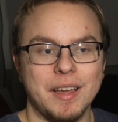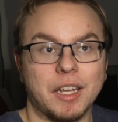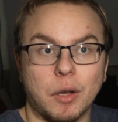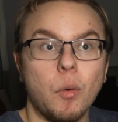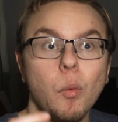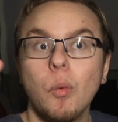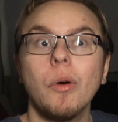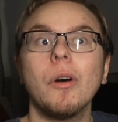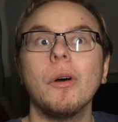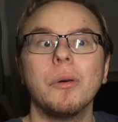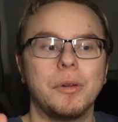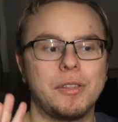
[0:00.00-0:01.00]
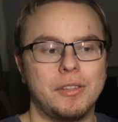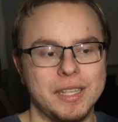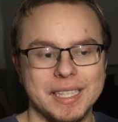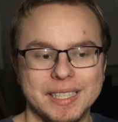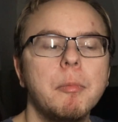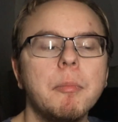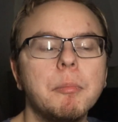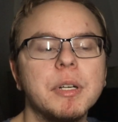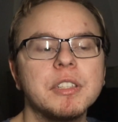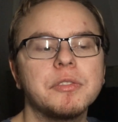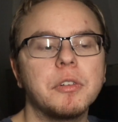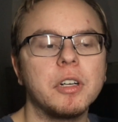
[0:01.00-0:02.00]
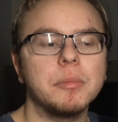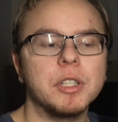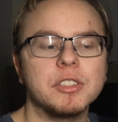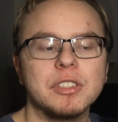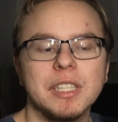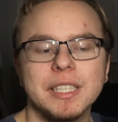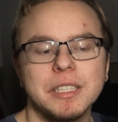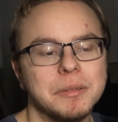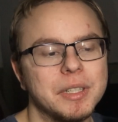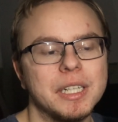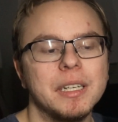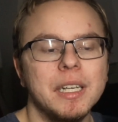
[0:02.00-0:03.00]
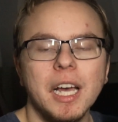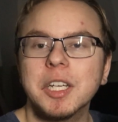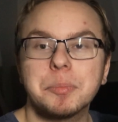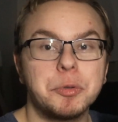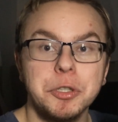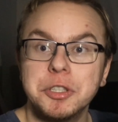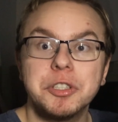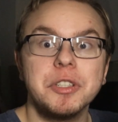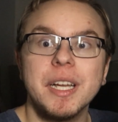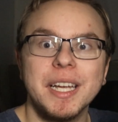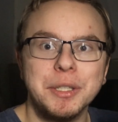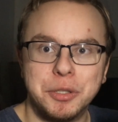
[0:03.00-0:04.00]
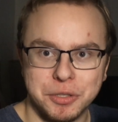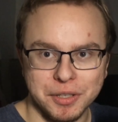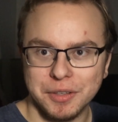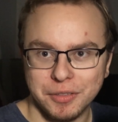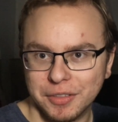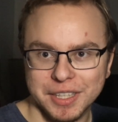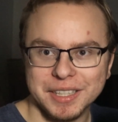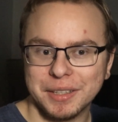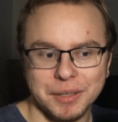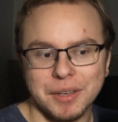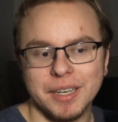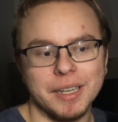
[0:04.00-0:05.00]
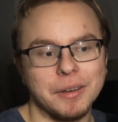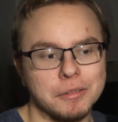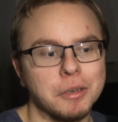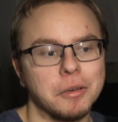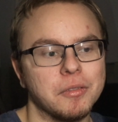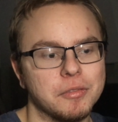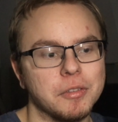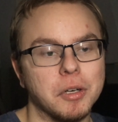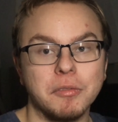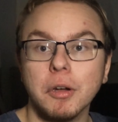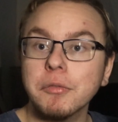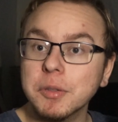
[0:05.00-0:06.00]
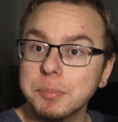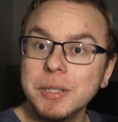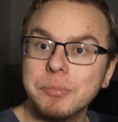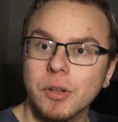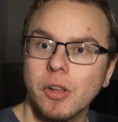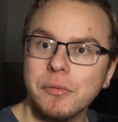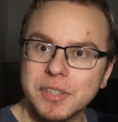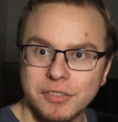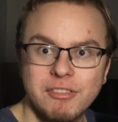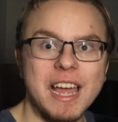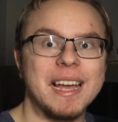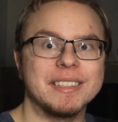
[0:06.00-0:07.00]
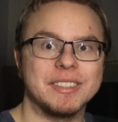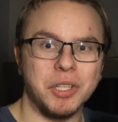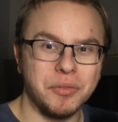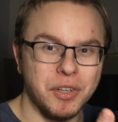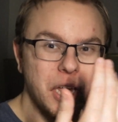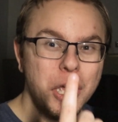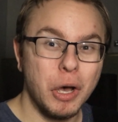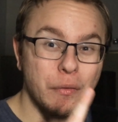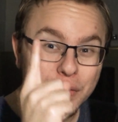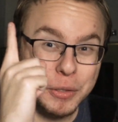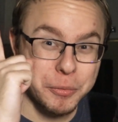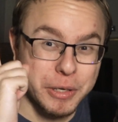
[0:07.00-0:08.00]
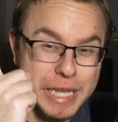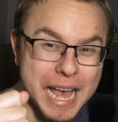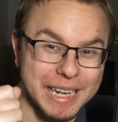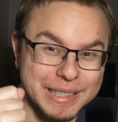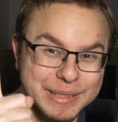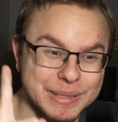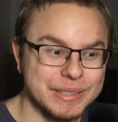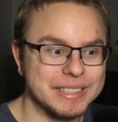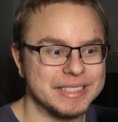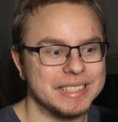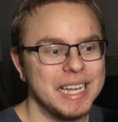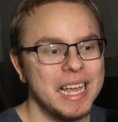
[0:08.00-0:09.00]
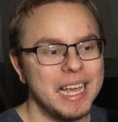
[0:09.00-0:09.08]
like a whoa thing, but it's very much like of a an appreciation thing and of, of, of, the people, of the fans, of of the reactors,